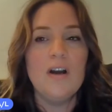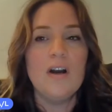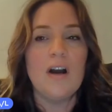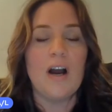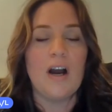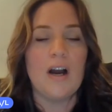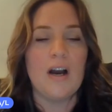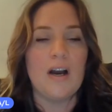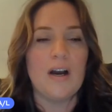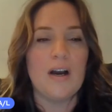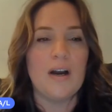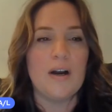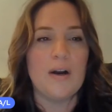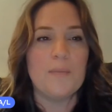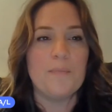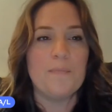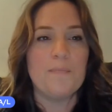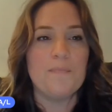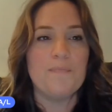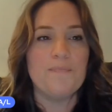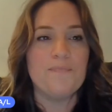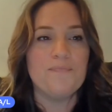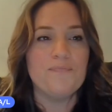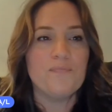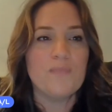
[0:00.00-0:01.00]

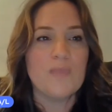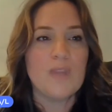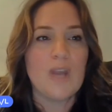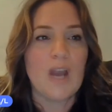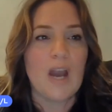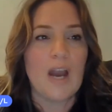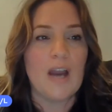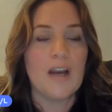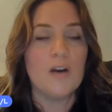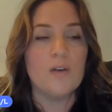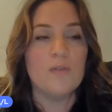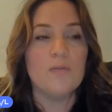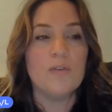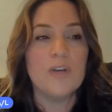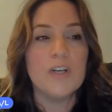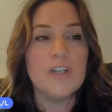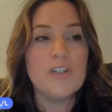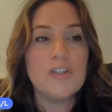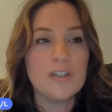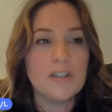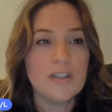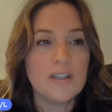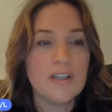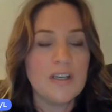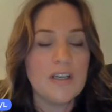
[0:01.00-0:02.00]
um, I
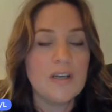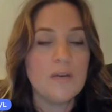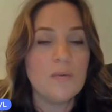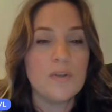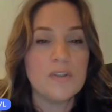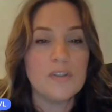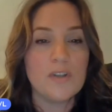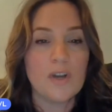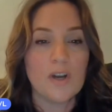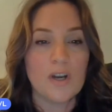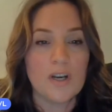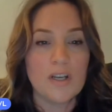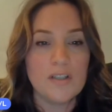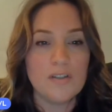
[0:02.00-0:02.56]
originally was going to